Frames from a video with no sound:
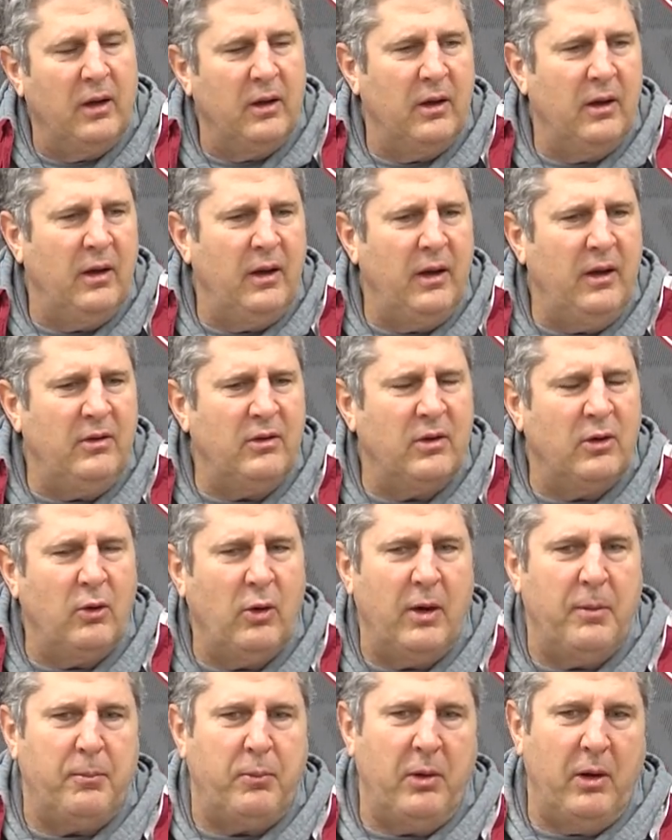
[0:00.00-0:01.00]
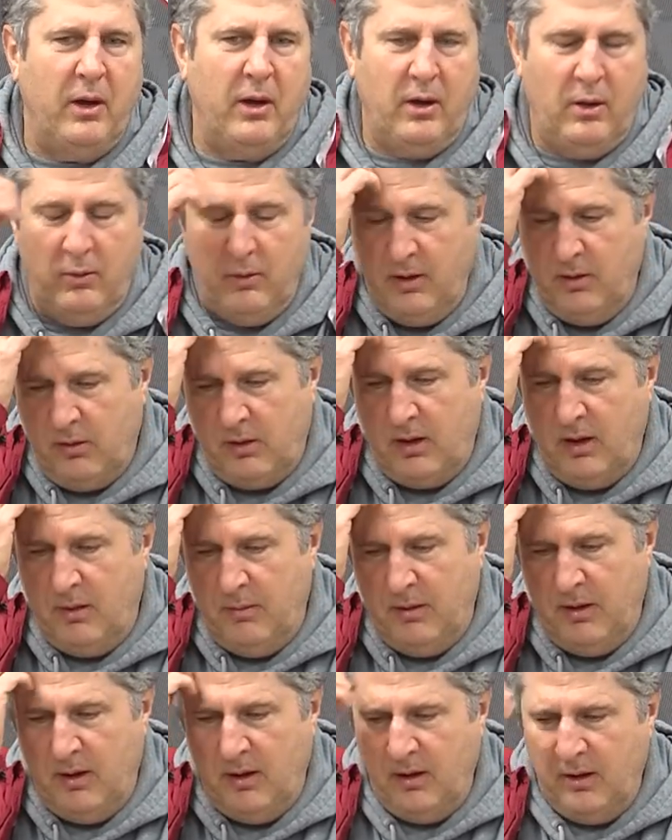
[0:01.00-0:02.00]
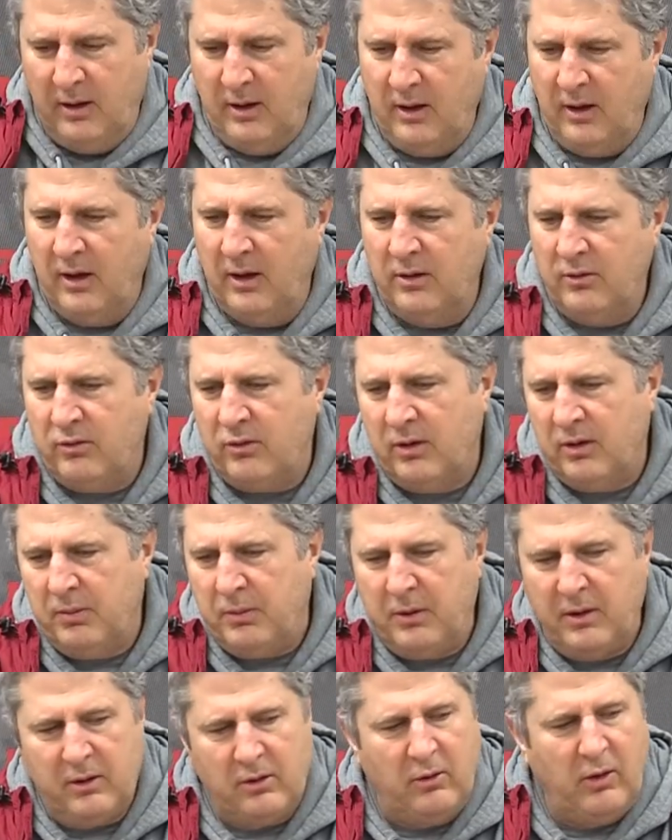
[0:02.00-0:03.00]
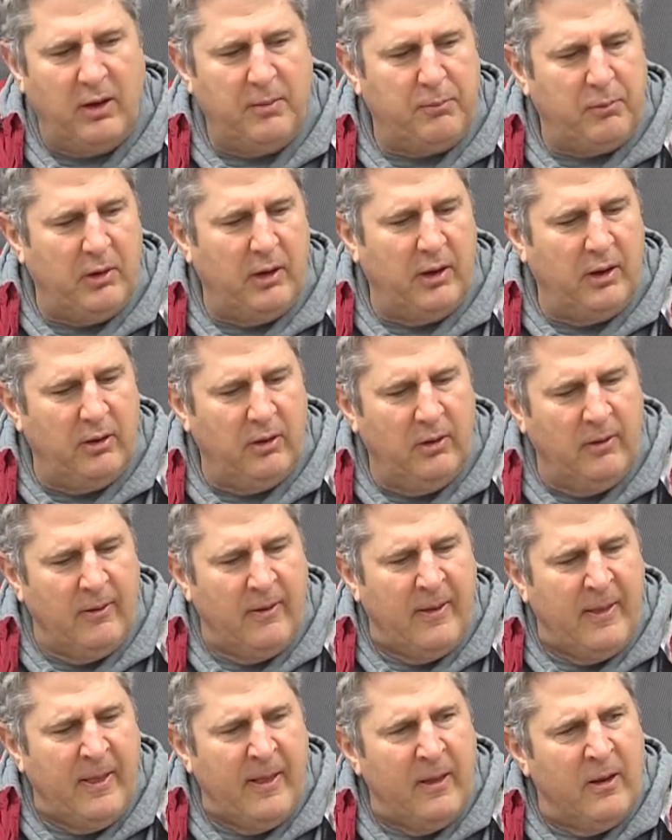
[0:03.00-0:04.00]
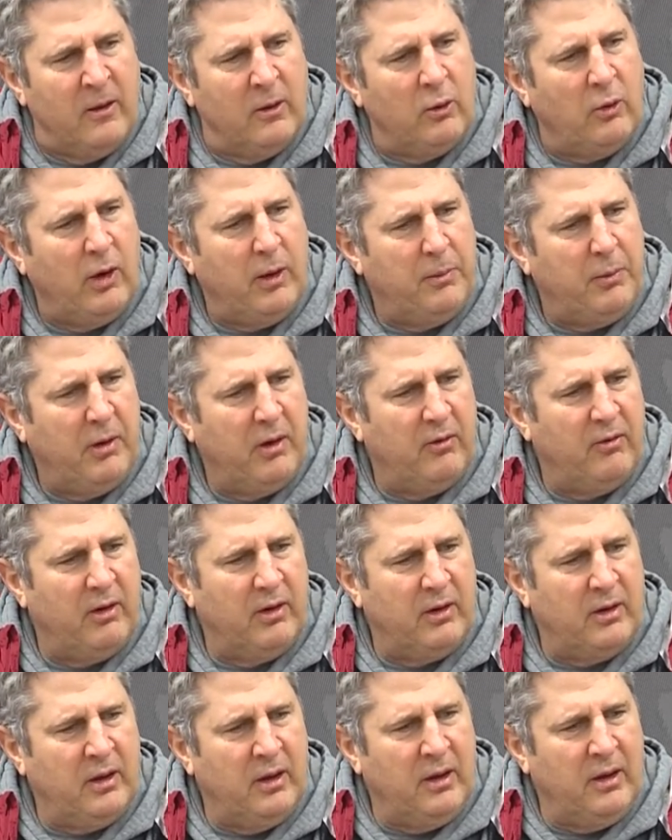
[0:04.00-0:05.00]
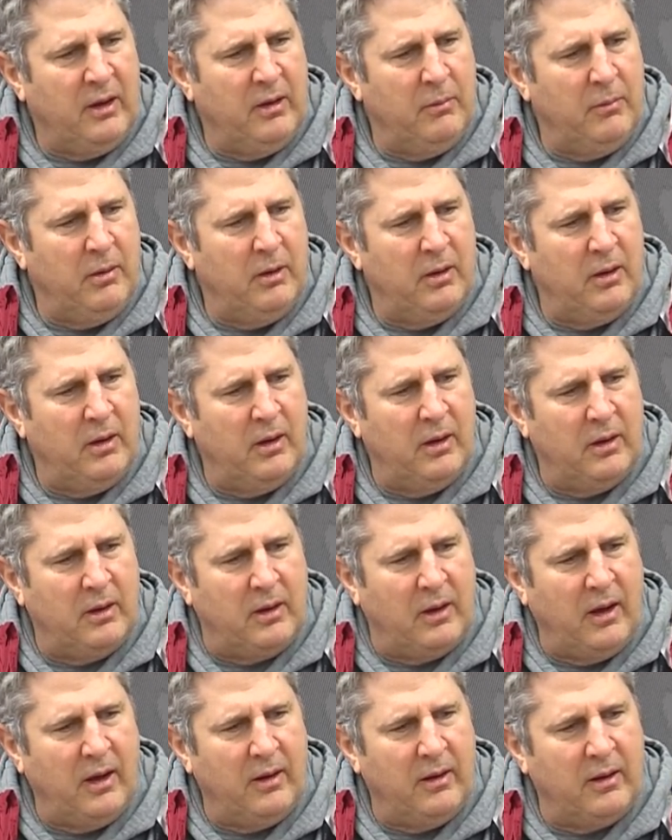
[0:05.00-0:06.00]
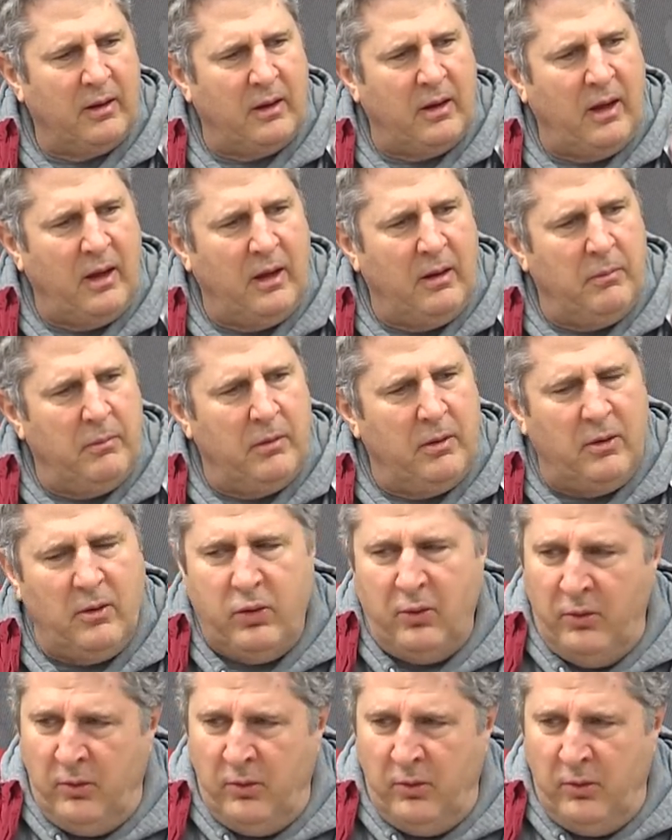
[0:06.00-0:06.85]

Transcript: He's a great player. We don't comment on any injuries, but a great player, great part of our team, guy that came